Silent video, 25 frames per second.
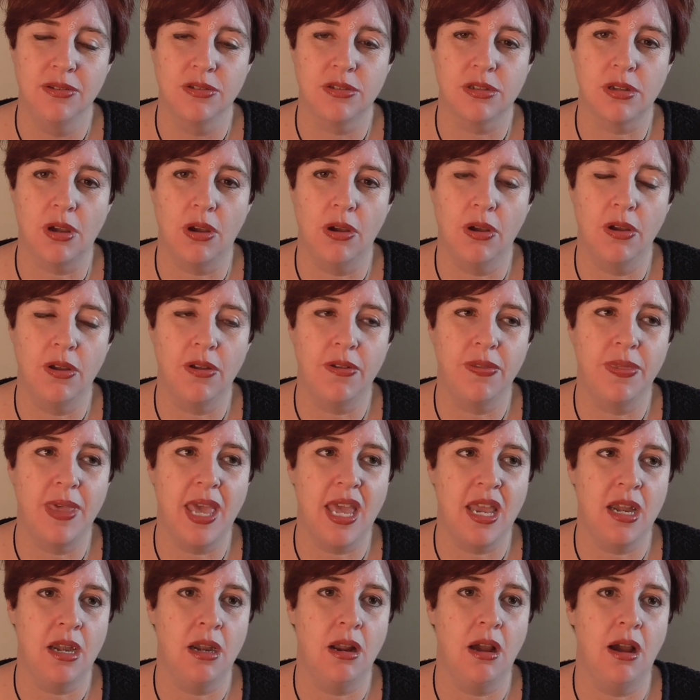So
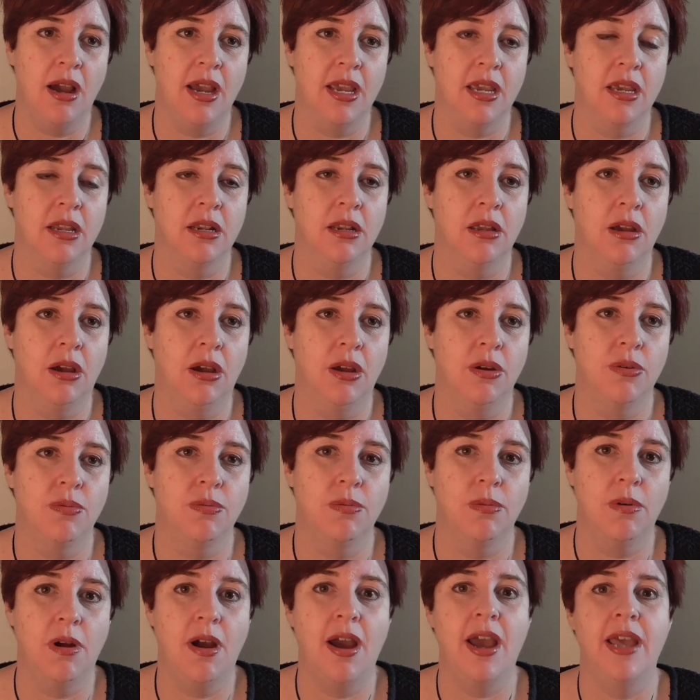then I can go,
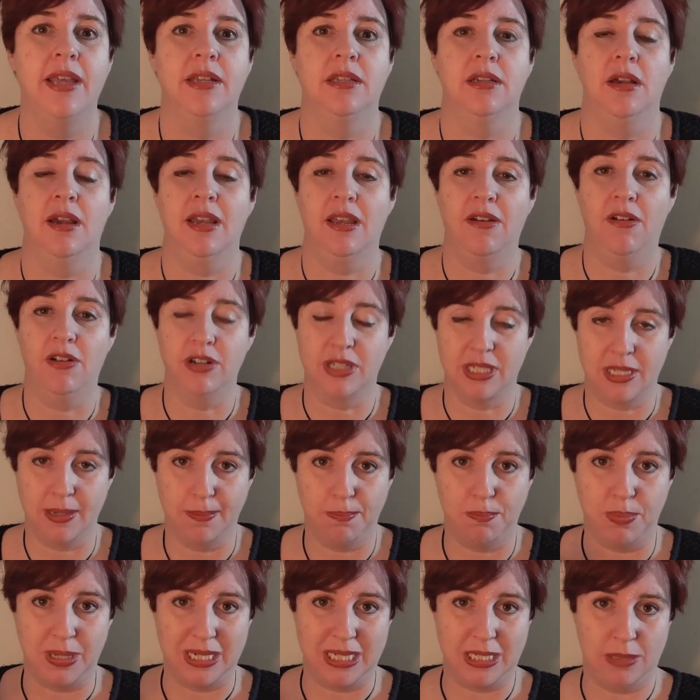right, I got
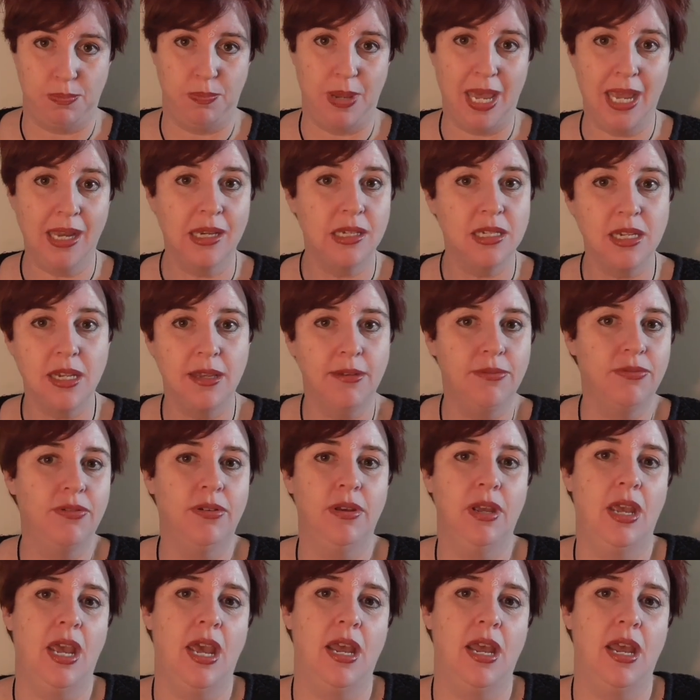some perspective,